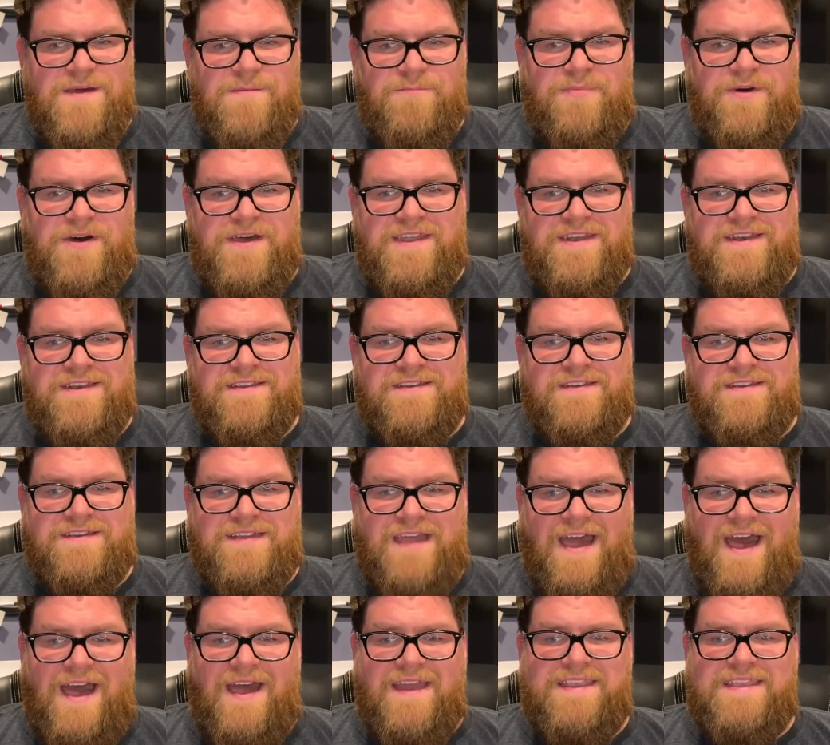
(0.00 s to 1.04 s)
But
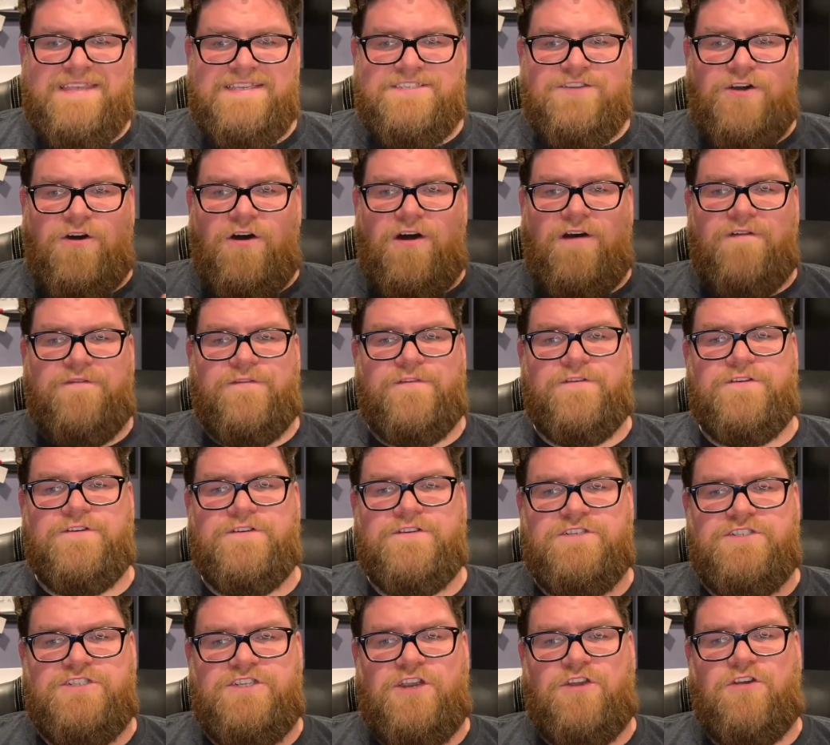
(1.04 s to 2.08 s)
God has offered
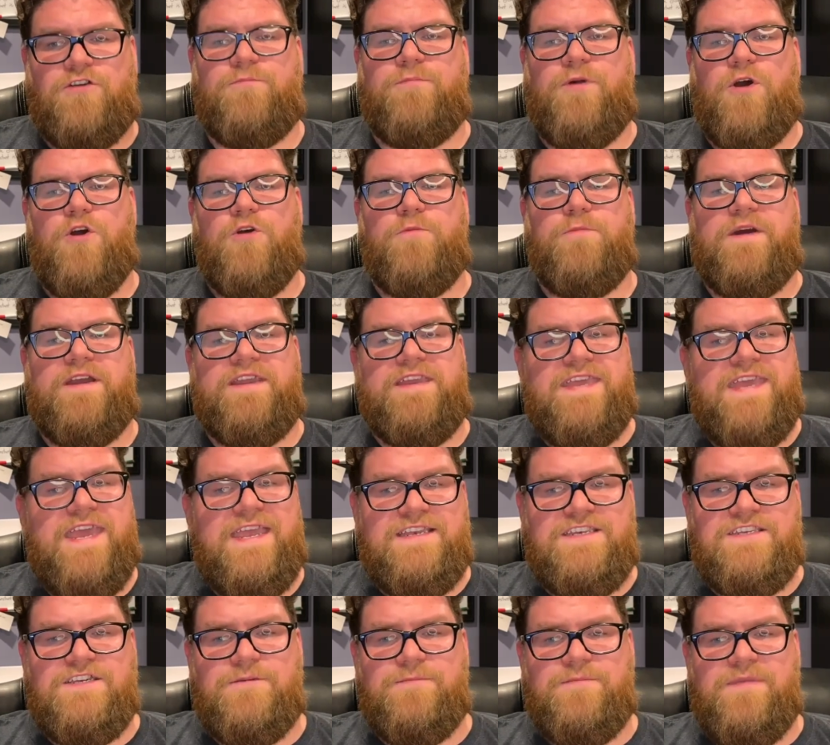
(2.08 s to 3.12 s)
Jeroboam a
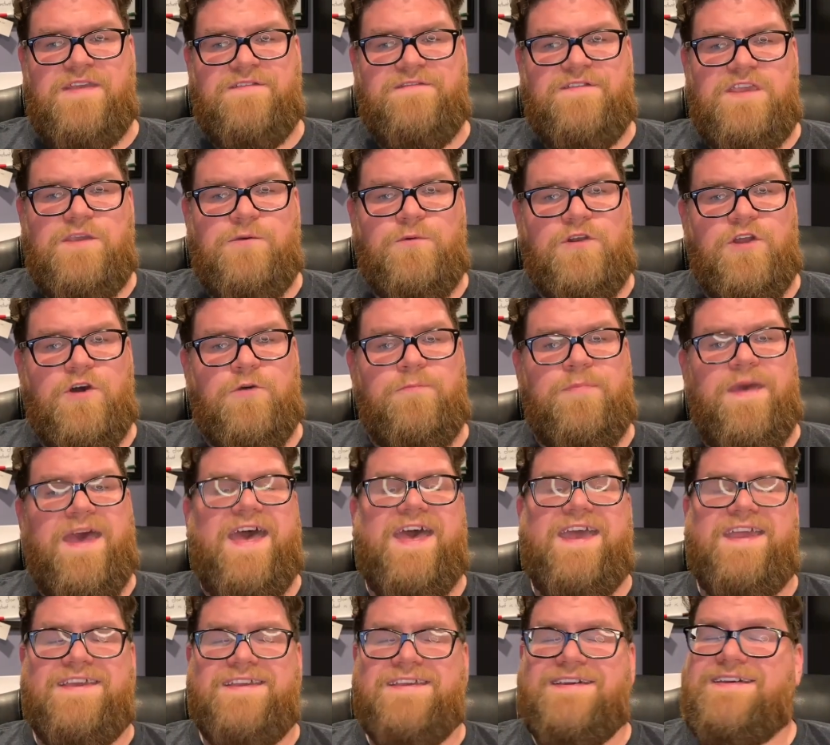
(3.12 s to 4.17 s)
kingdom if he would
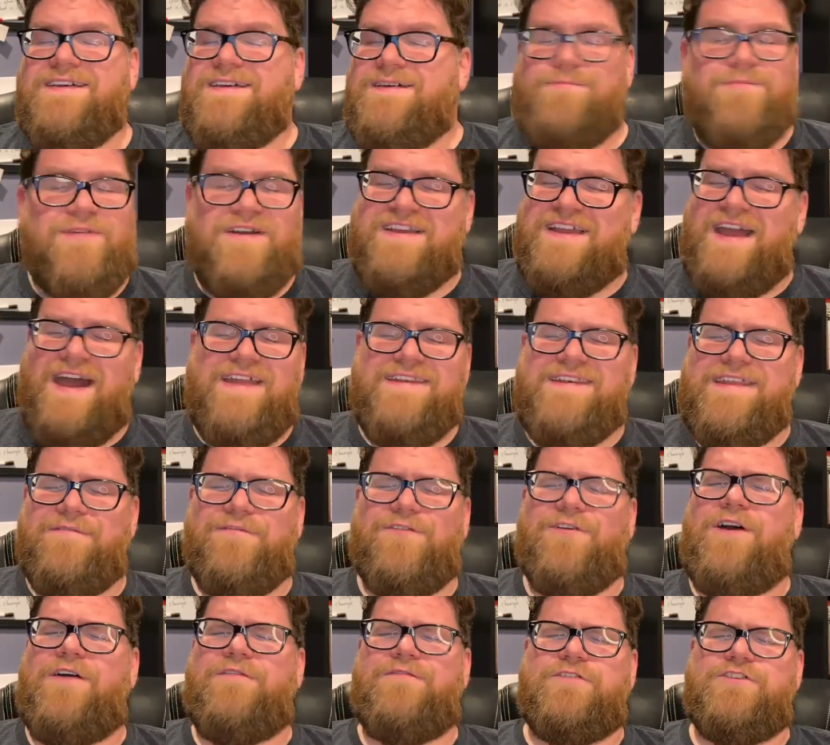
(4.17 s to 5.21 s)
obey, but God
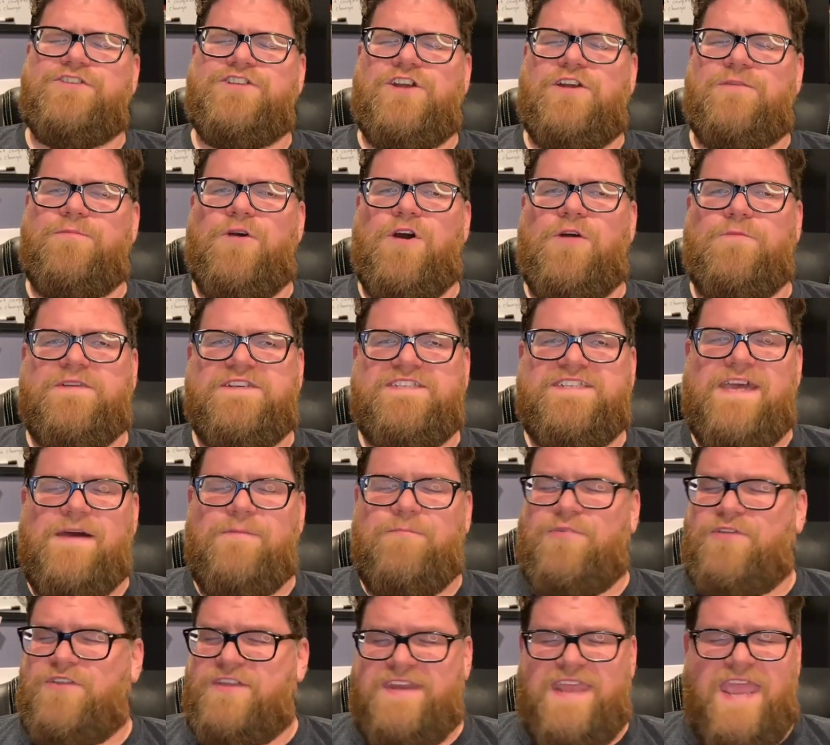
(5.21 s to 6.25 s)
never offered Jeroboam a
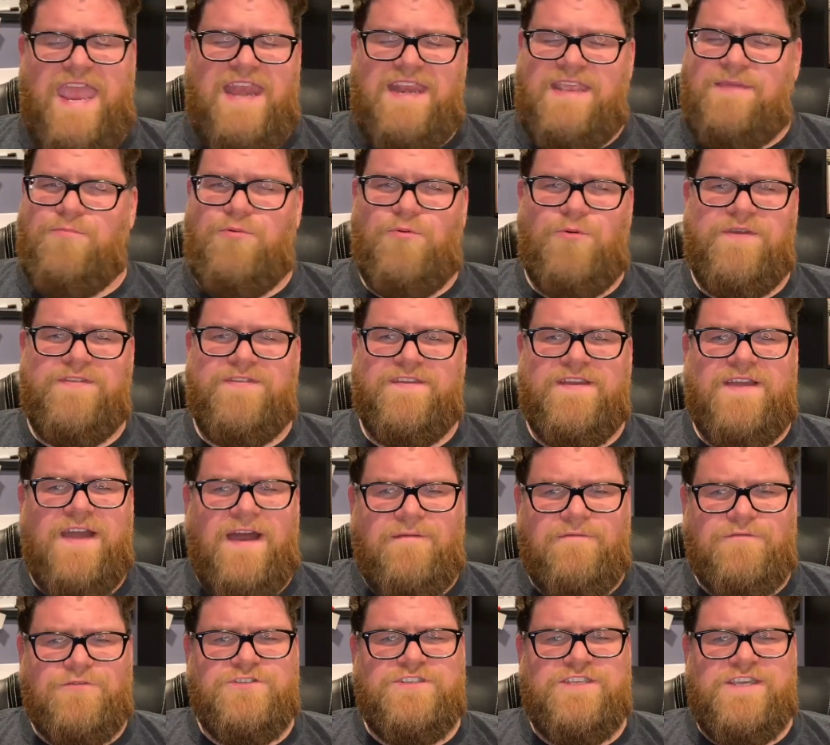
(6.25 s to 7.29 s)
temple at any point in the
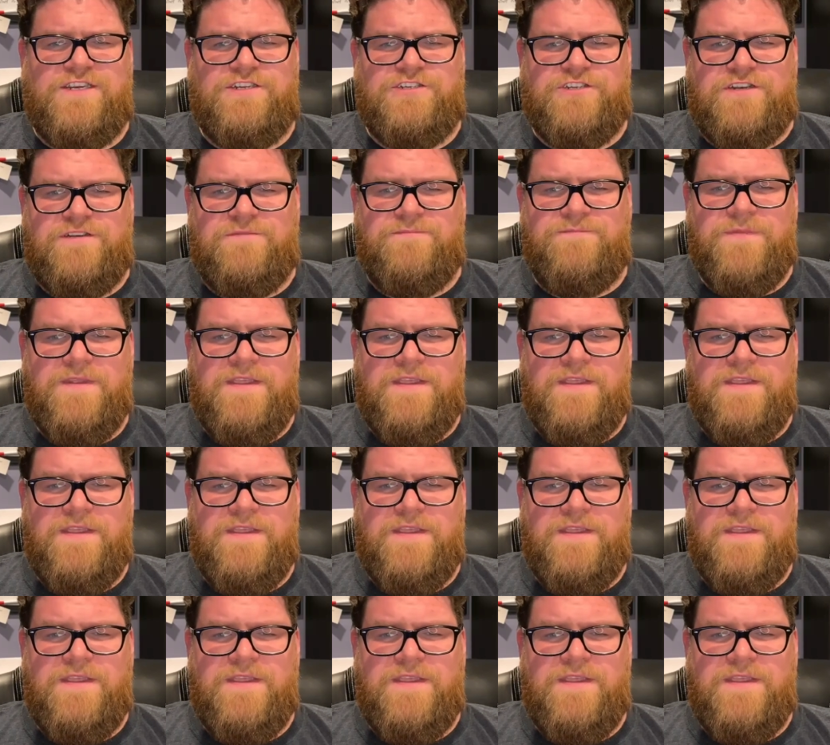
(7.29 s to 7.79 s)
conversation.